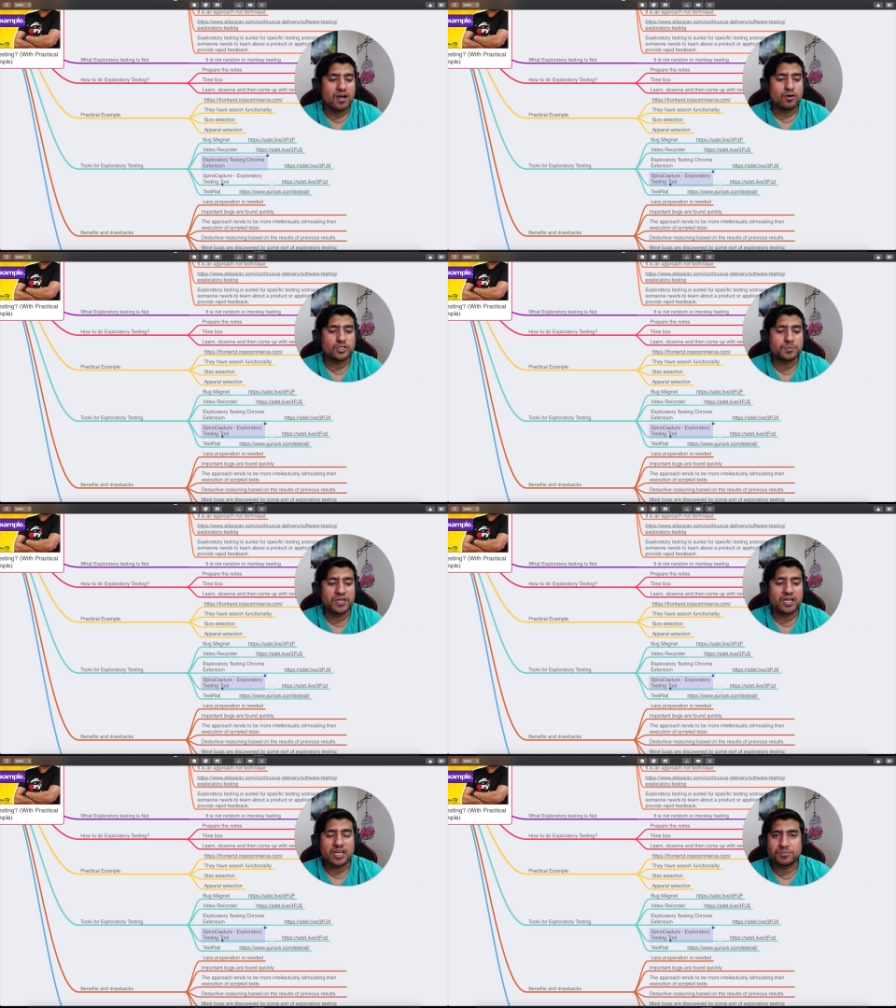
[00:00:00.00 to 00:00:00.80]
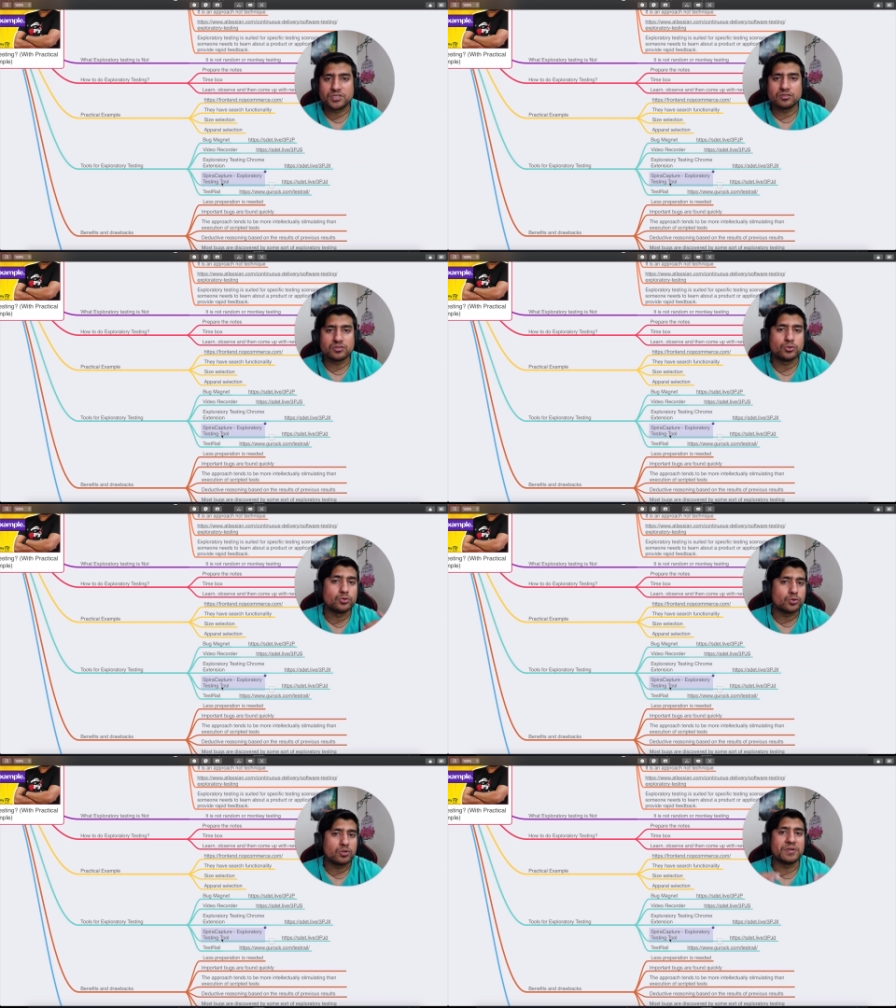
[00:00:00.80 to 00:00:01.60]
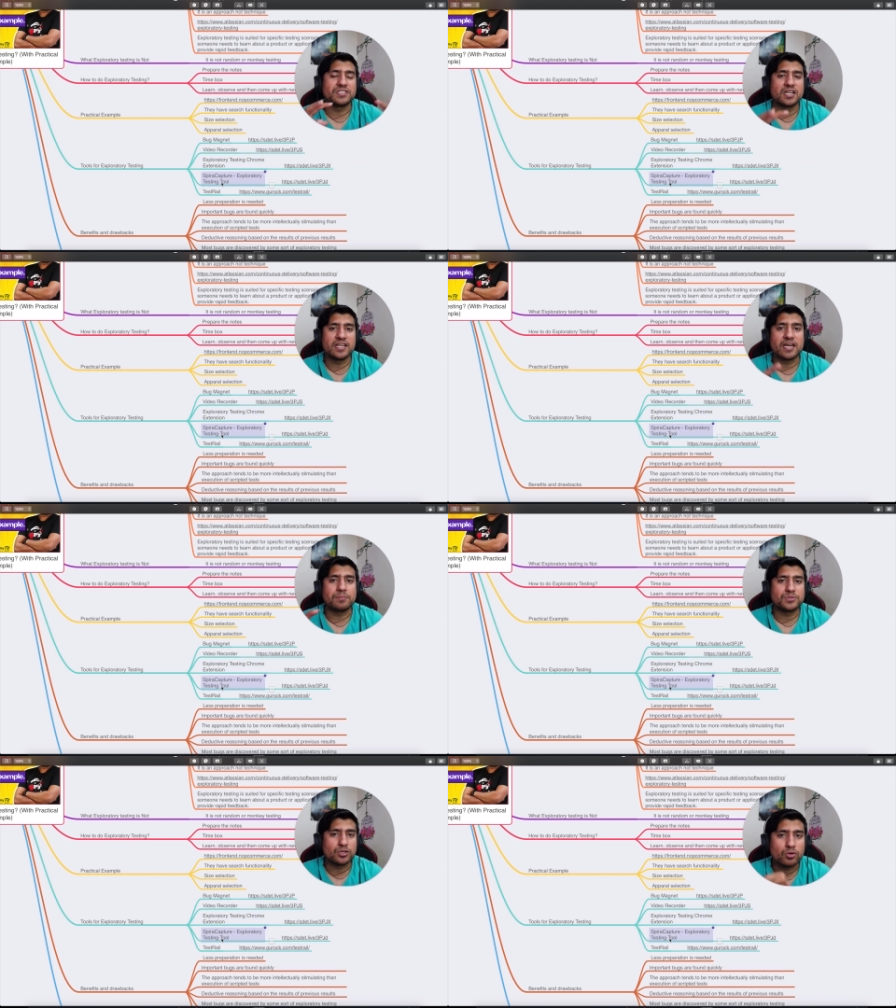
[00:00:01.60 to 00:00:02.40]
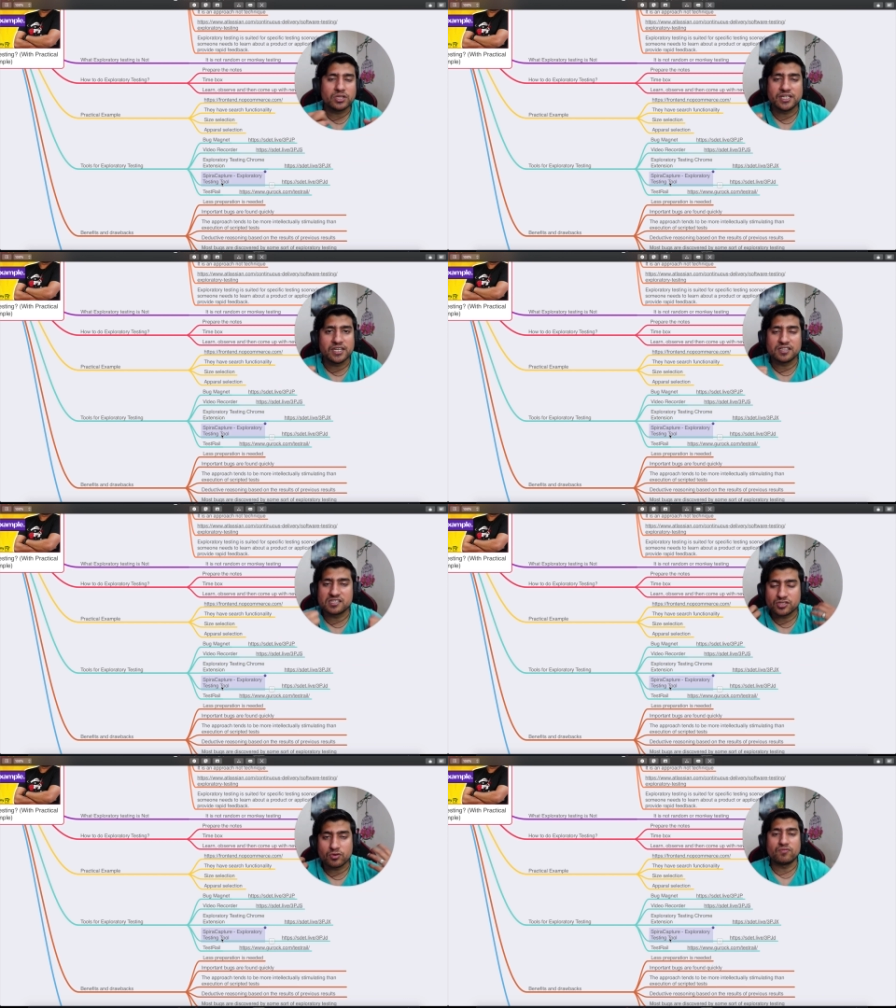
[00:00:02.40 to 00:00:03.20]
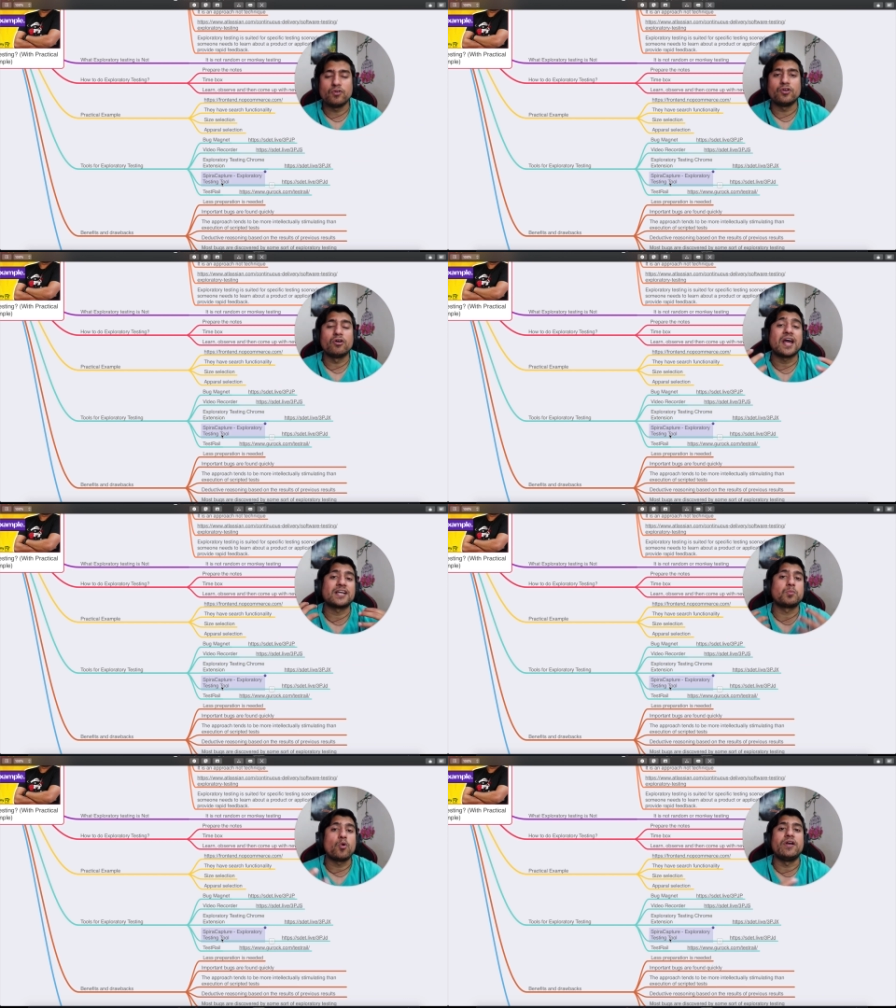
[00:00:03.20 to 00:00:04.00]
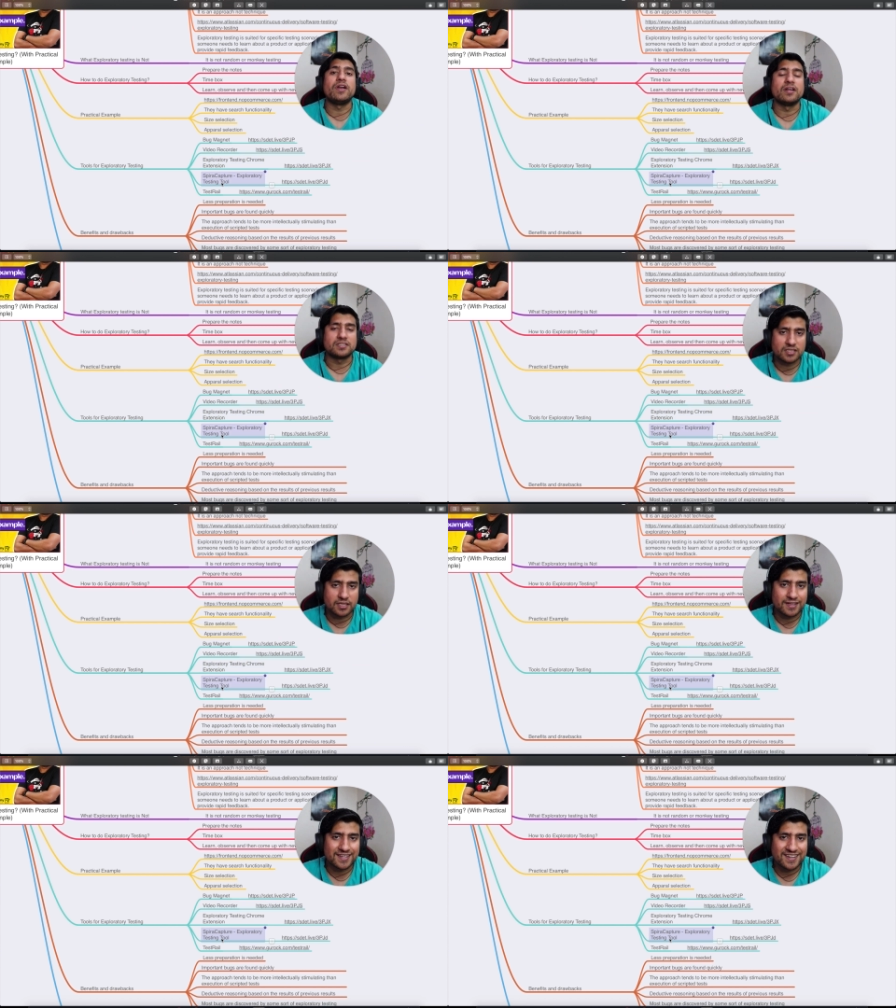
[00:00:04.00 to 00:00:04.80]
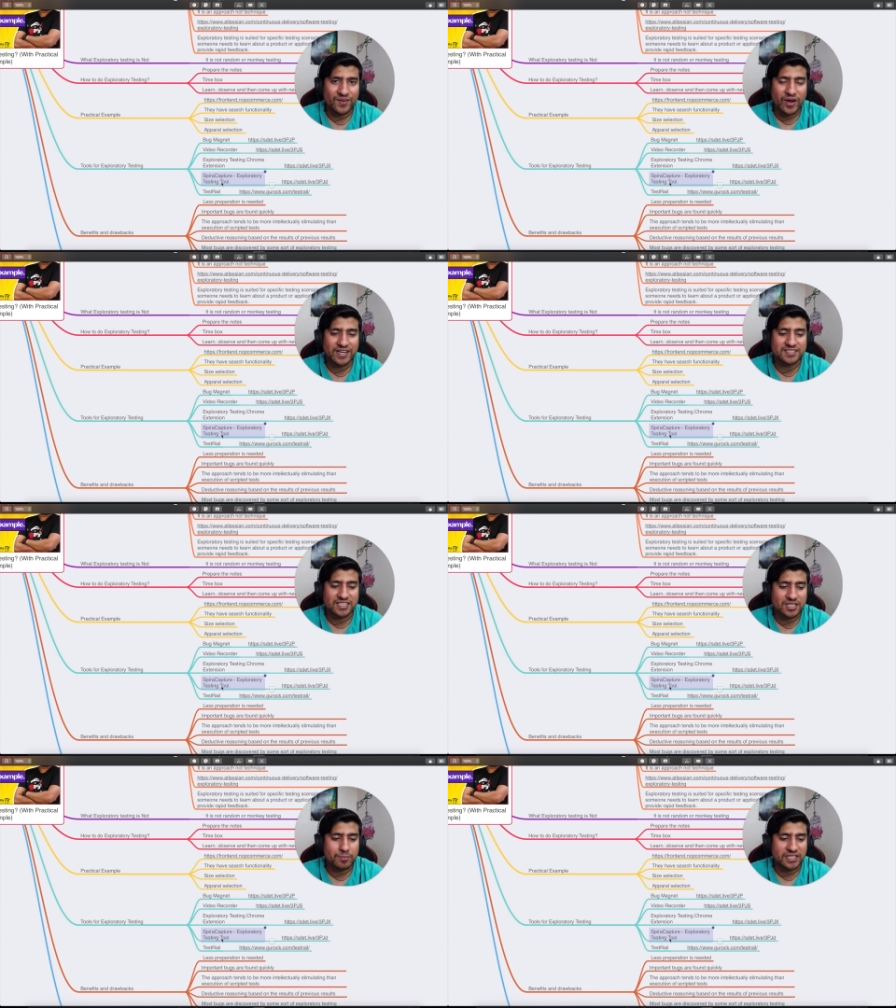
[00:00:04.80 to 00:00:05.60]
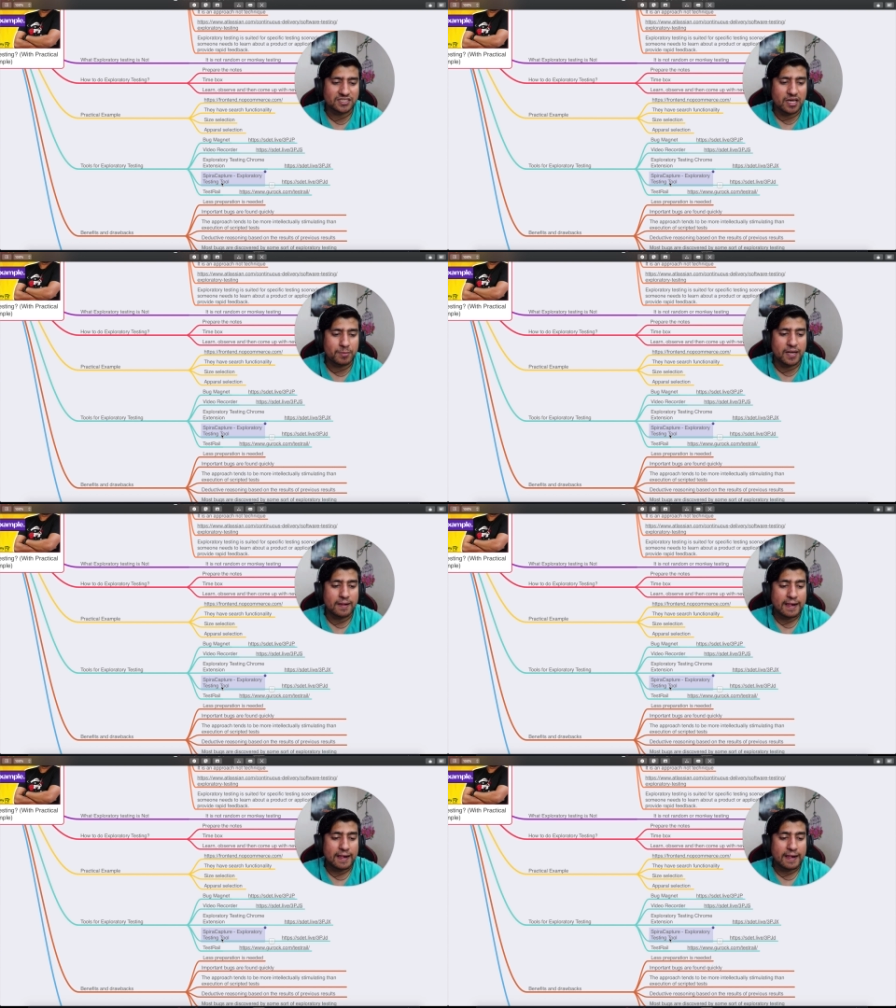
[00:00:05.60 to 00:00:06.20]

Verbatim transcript: or Spira capture to basically capture all the details for your exploratory testing. All right, session based. I mean,